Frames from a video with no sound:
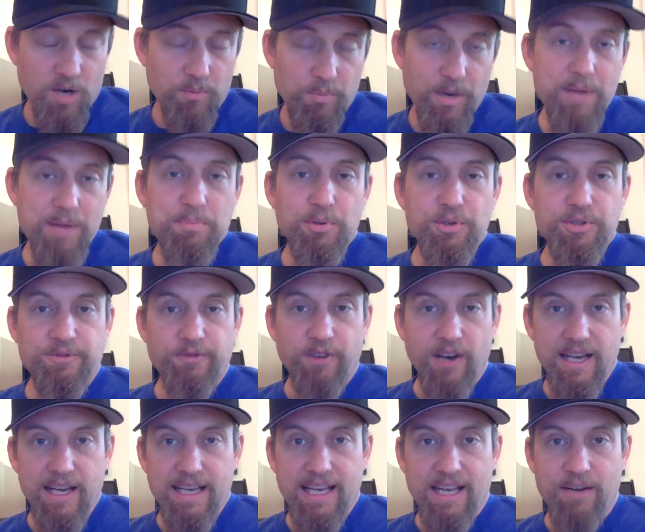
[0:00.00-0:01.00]
Bright Bill's
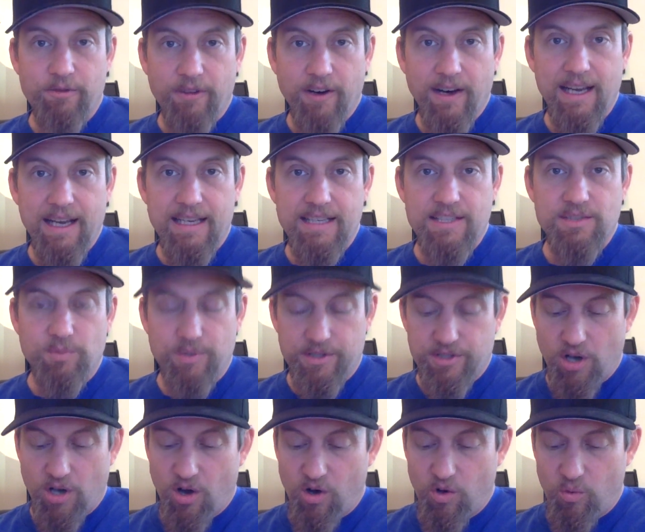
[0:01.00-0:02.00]
advice was
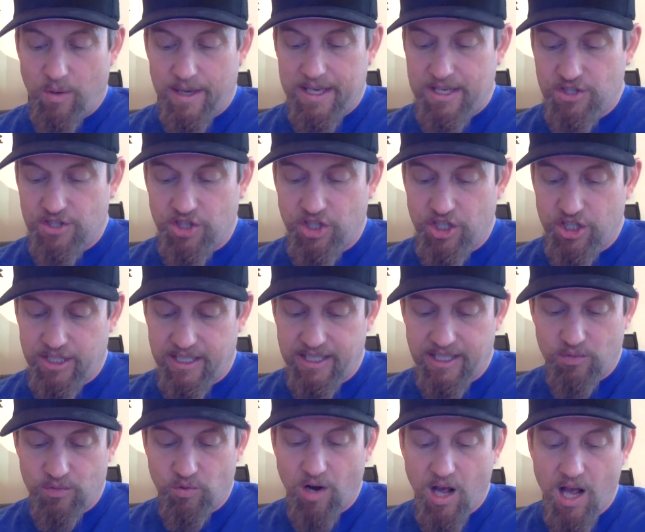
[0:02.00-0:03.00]
always good,
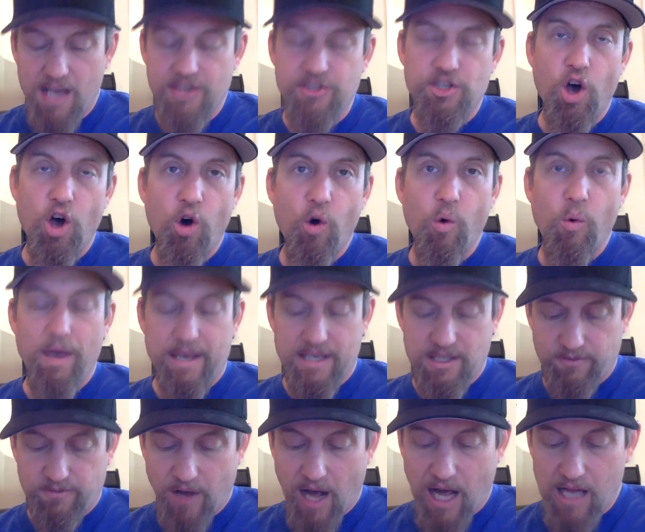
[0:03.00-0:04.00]
and Roz
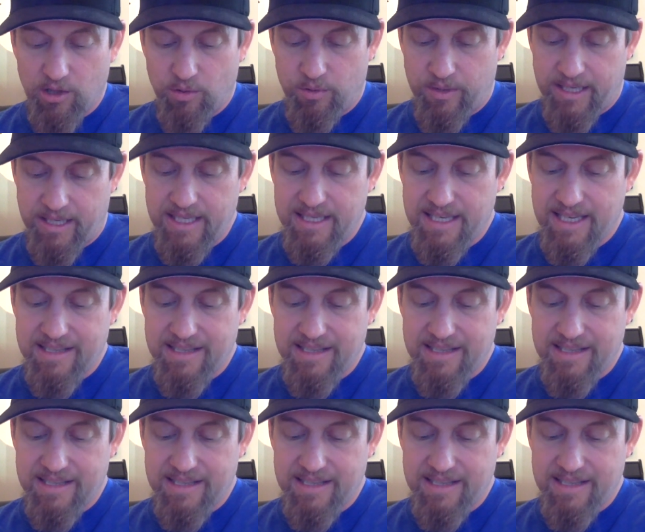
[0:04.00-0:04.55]
always followed it,